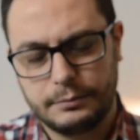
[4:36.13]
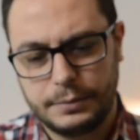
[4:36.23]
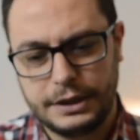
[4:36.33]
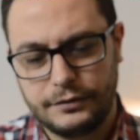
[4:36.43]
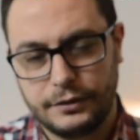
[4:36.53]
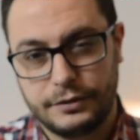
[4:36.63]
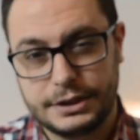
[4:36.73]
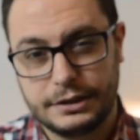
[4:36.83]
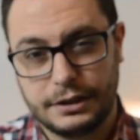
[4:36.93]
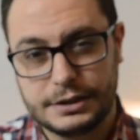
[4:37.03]
Please feel free
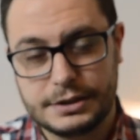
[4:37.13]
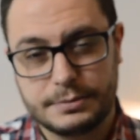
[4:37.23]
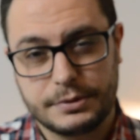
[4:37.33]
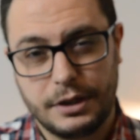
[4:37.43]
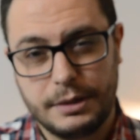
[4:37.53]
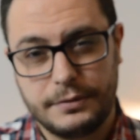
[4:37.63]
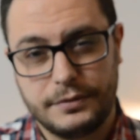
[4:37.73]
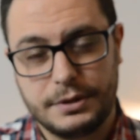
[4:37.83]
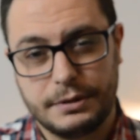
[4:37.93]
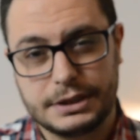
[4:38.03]
to like and subscribe if
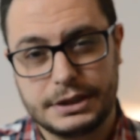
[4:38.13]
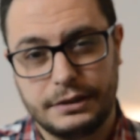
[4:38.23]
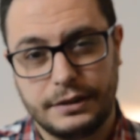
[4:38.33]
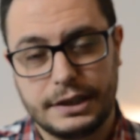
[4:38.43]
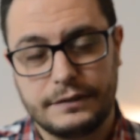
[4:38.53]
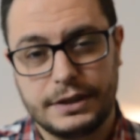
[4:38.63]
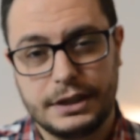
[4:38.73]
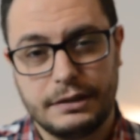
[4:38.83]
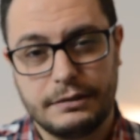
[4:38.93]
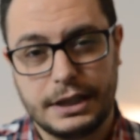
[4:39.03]
you do actually like this
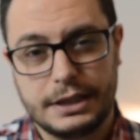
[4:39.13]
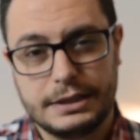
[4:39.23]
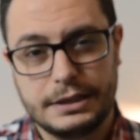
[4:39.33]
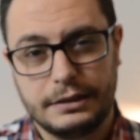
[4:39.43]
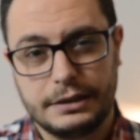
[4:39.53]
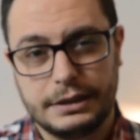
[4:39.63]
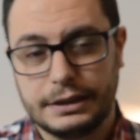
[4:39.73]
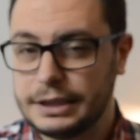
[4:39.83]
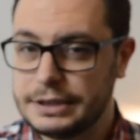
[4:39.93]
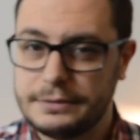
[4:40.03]
video, and I'll
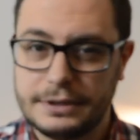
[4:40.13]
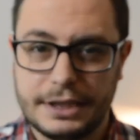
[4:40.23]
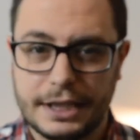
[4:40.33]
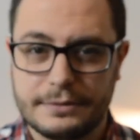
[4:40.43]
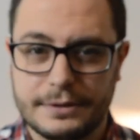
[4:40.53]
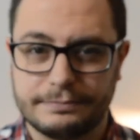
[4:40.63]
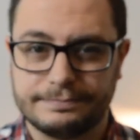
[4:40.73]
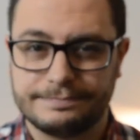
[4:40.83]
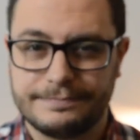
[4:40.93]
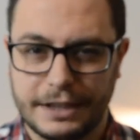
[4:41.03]
catch you in the next one.
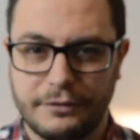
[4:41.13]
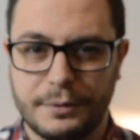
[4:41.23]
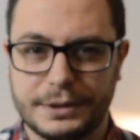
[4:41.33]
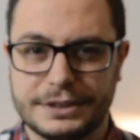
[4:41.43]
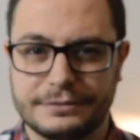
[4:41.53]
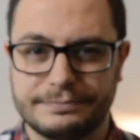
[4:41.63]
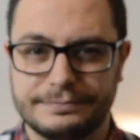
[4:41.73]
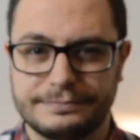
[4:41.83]
Thanks for watching.